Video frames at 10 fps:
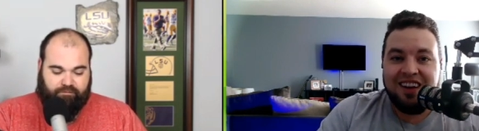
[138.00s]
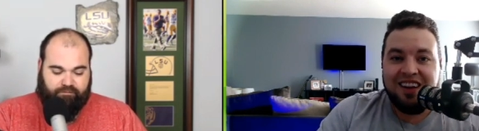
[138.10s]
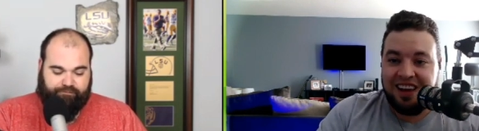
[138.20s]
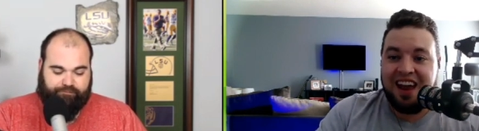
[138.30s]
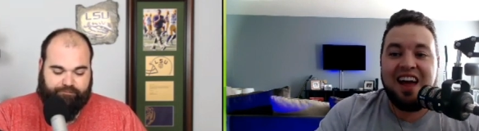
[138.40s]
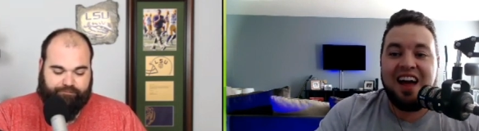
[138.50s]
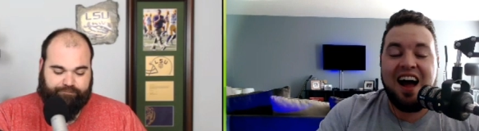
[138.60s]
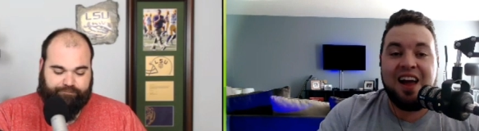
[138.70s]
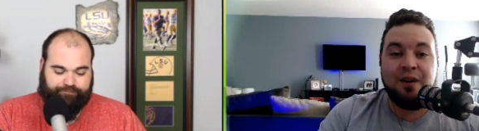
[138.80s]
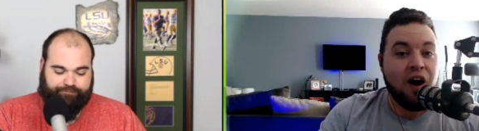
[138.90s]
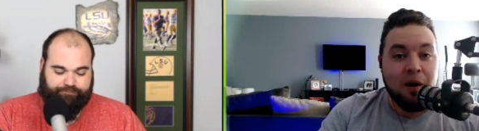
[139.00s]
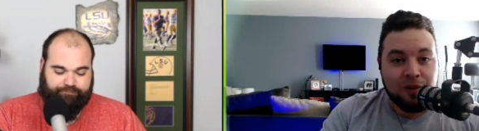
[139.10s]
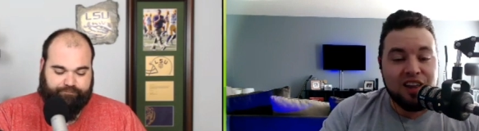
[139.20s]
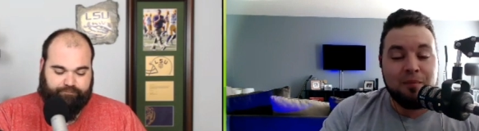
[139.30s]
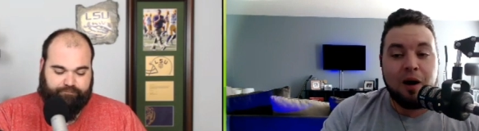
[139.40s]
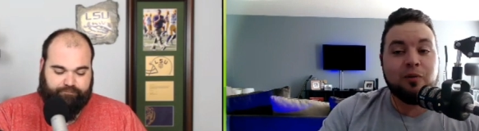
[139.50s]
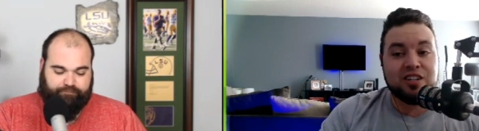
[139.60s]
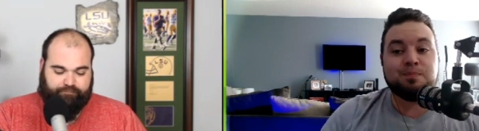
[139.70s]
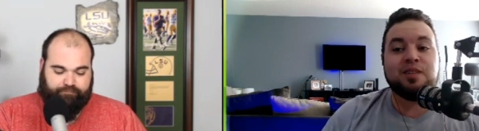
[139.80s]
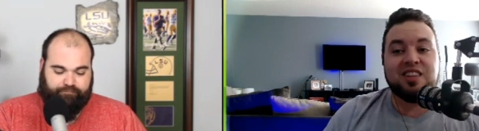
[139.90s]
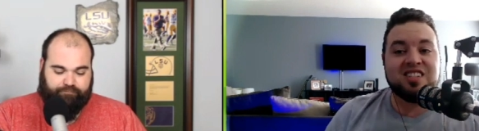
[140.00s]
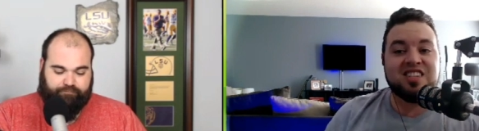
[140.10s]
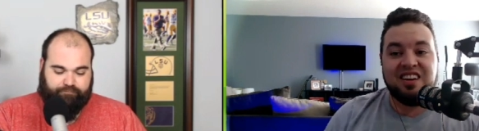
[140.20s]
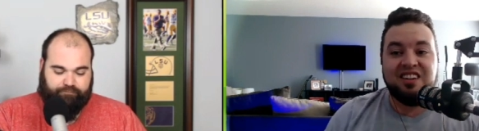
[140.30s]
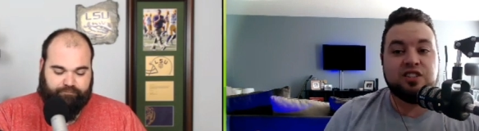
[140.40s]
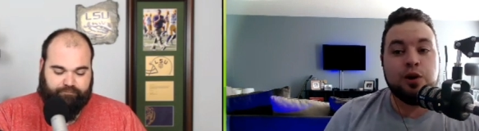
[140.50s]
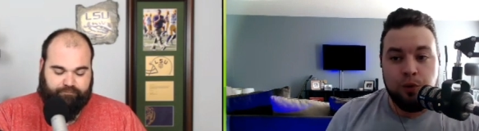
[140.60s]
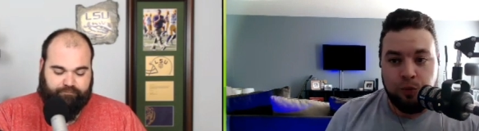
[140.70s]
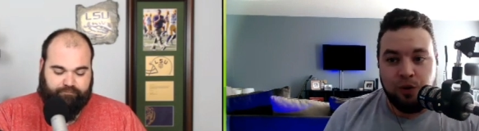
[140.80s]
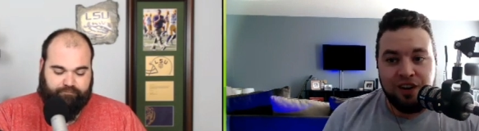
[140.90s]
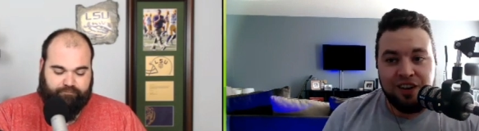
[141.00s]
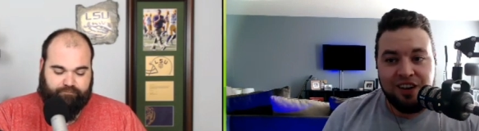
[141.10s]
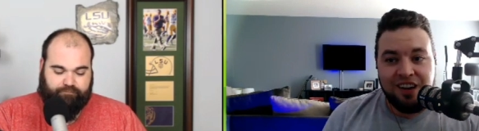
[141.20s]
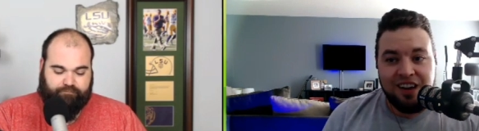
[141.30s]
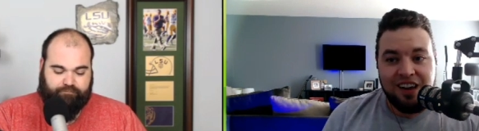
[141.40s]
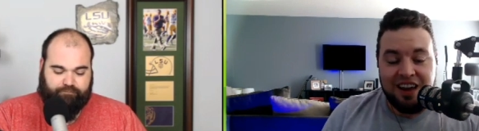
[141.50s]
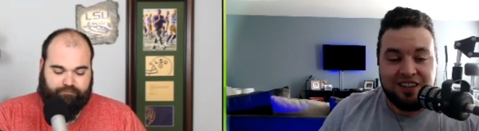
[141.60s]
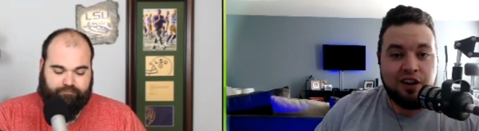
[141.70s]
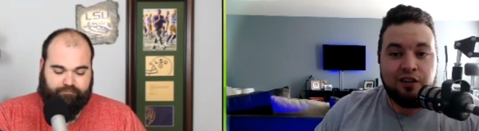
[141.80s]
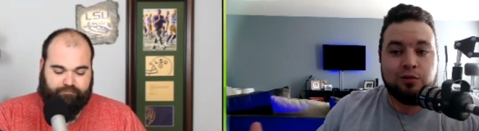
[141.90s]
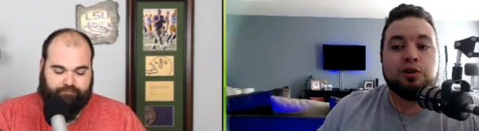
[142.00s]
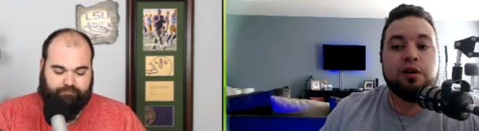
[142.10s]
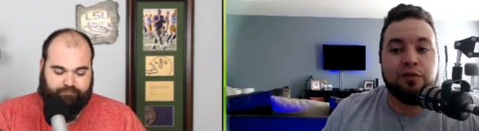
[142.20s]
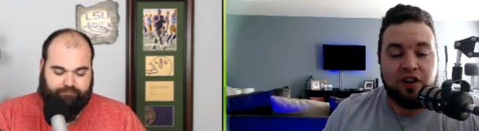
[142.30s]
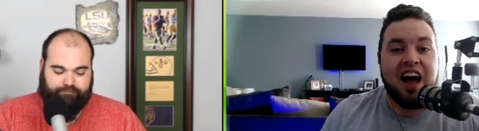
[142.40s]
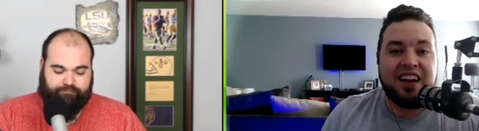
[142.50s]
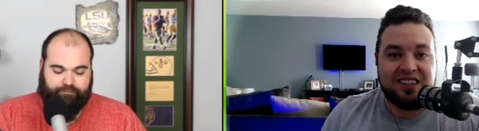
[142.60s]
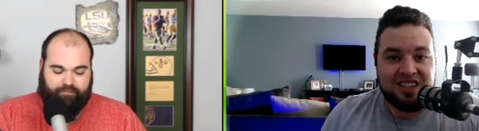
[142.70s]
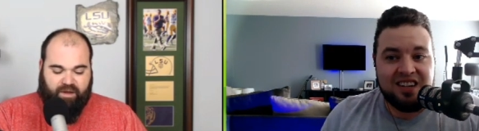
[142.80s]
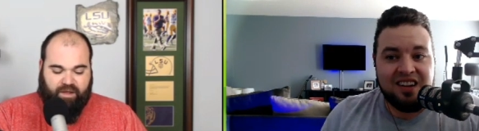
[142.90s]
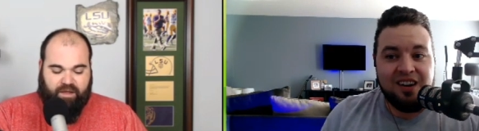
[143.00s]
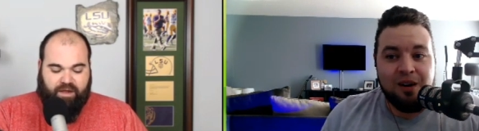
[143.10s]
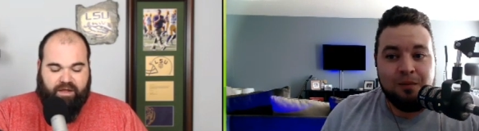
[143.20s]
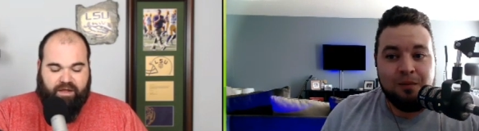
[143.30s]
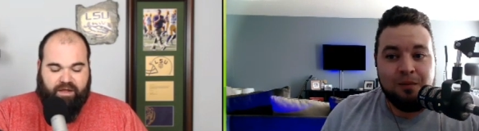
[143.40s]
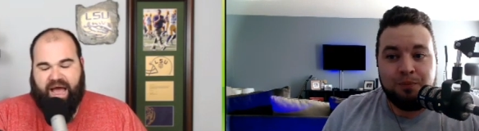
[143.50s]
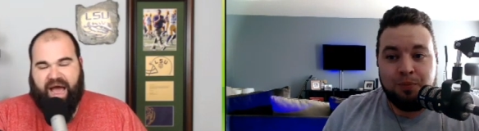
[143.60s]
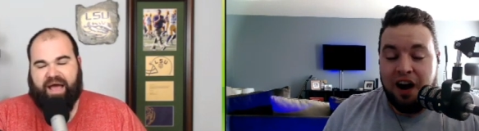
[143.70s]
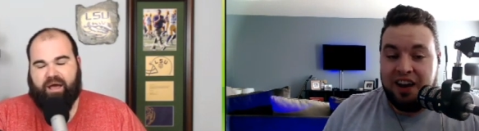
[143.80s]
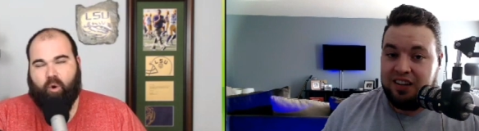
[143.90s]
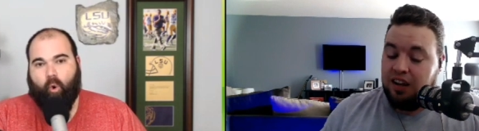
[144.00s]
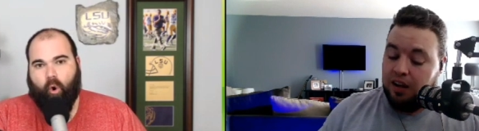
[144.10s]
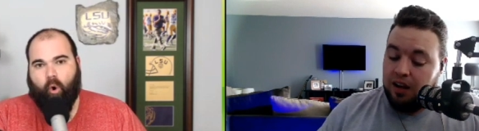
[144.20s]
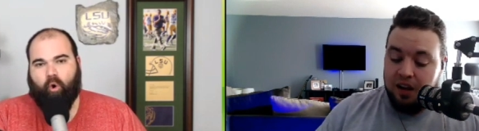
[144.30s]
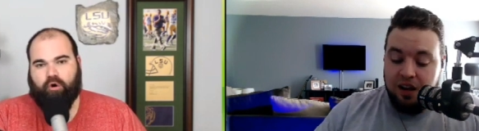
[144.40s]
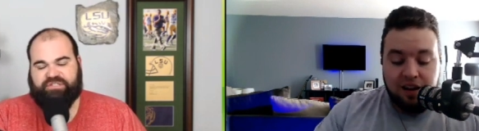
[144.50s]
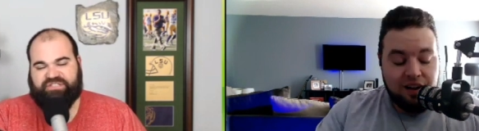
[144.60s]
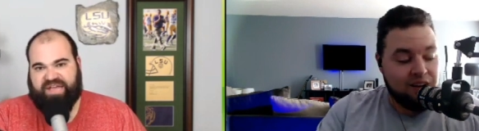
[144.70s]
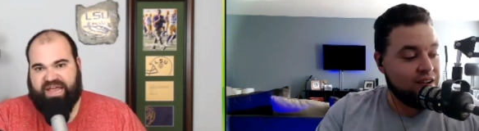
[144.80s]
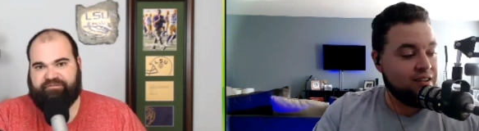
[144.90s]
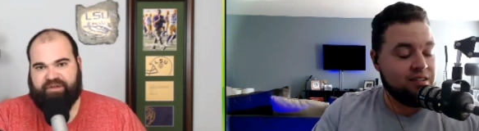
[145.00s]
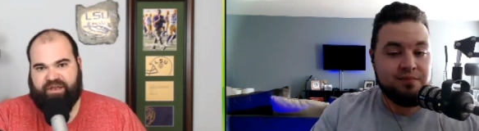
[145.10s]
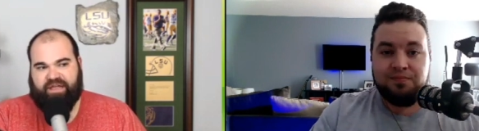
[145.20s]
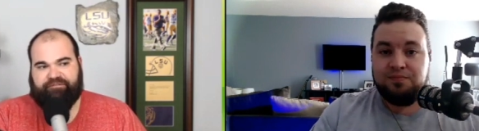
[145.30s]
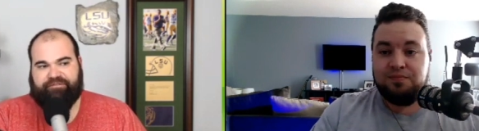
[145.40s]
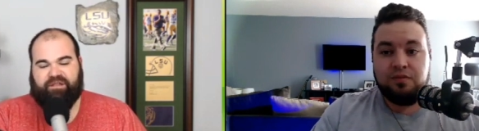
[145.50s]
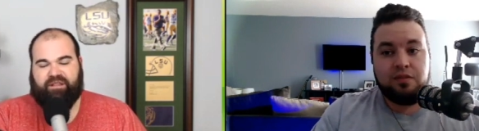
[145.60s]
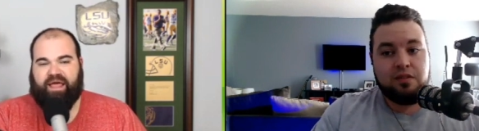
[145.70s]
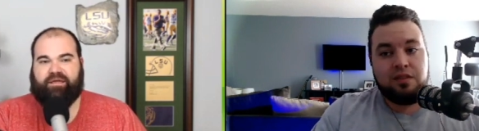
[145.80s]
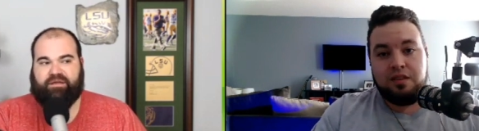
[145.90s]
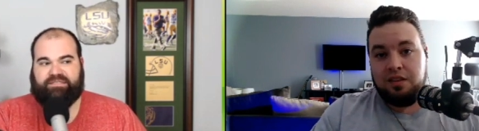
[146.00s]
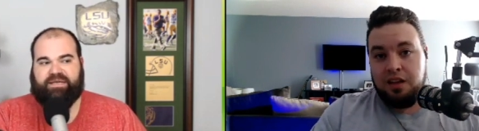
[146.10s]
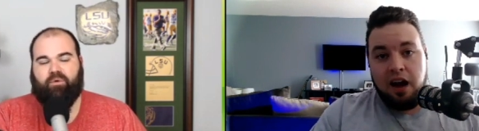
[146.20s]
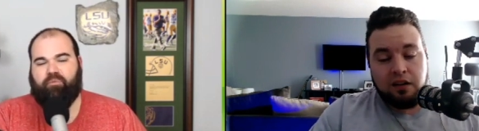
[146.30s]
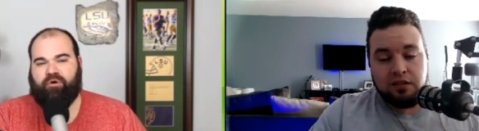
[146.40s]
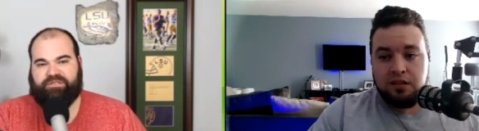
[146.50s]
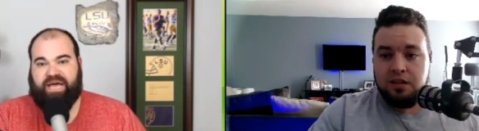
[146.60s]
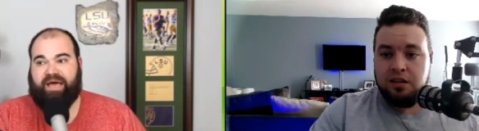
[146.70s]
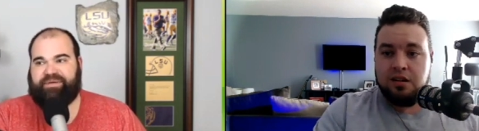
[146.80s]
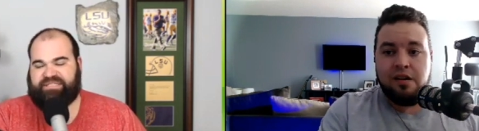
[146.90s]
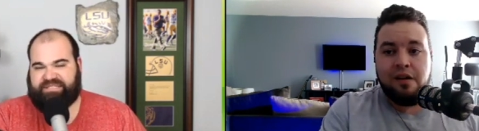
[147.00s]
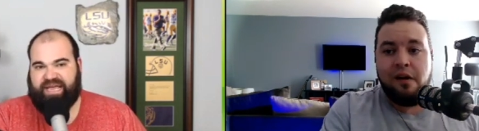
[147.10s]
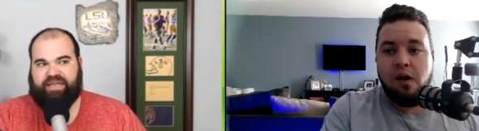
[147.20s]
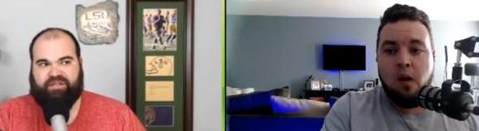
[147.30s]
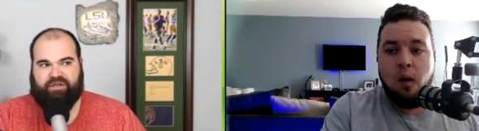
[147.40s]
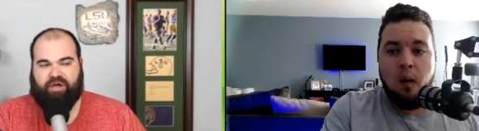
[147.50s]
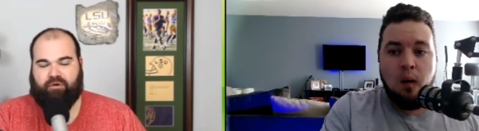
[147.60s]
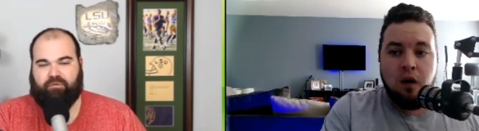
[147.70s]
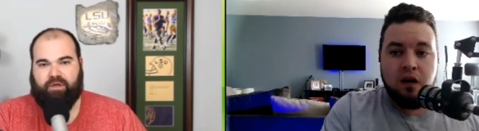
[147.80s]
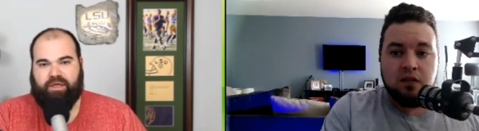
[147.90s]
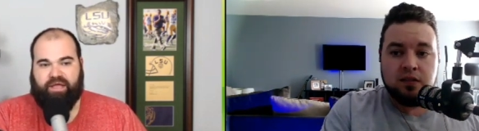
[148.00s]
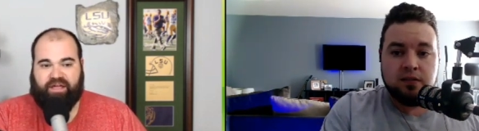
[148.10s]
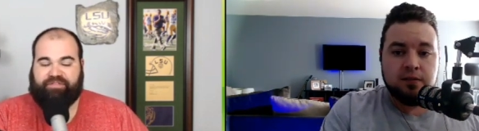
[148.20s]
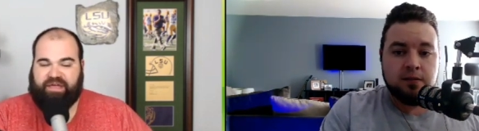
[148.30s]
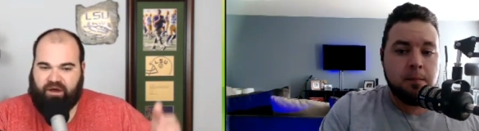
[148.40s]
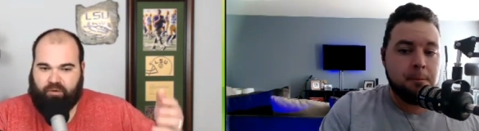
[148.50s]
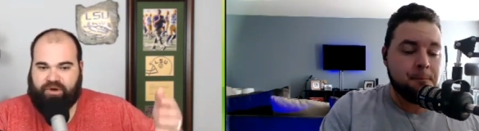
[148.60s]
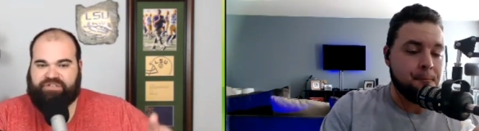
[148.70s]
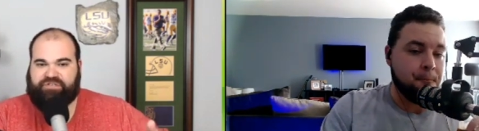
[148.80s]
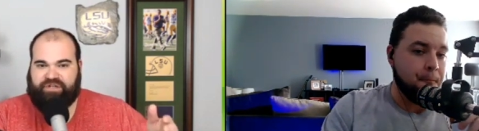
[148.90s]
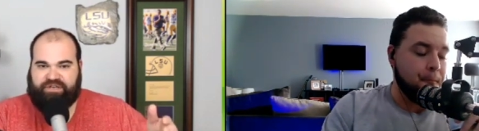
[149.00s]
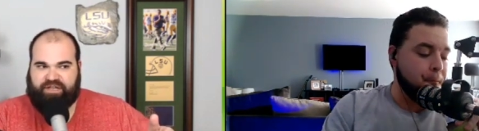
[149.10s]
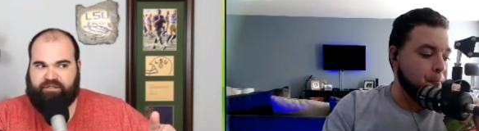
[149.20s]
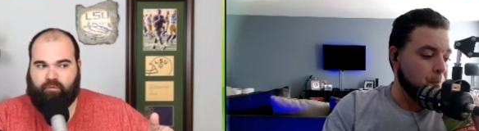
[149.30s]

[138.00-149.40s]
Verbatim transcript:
Speaker 1: Like if I were them, I would have split this thing in two and done it on two different nights. Yeah, but,
Speaker 2: I, or save it if like because yeah. at one point in time he said, you know, if they originally did the